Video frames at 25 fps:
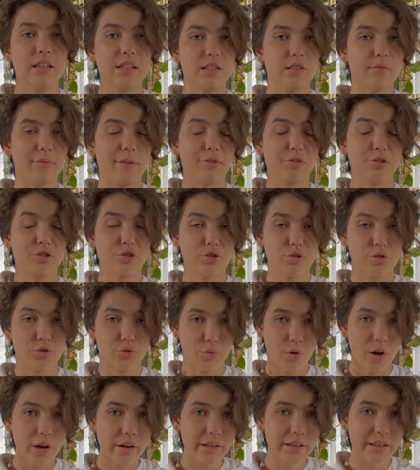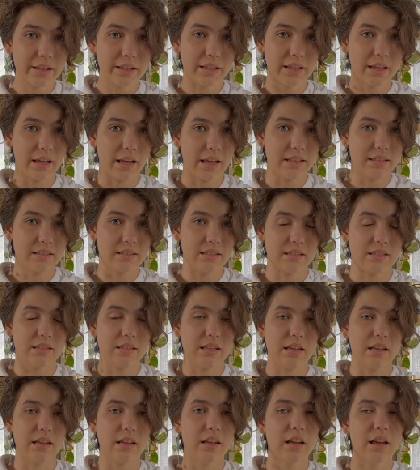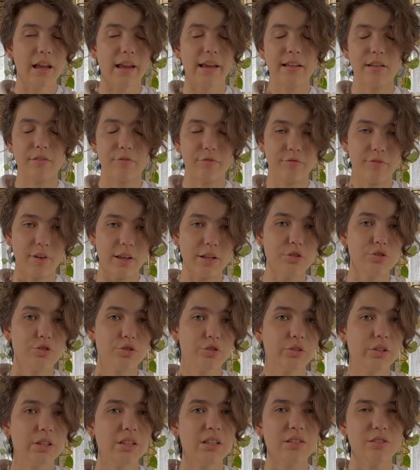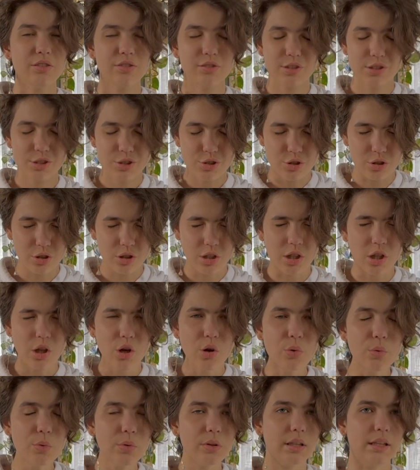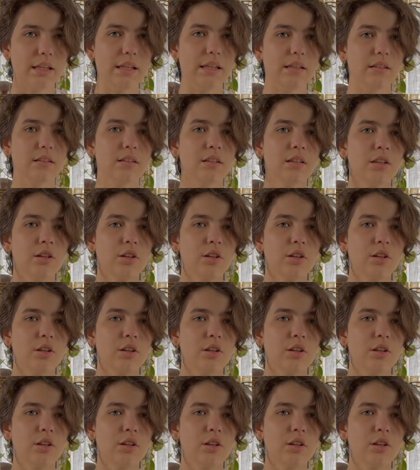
It is about struggling against this thing and eventually, slowly,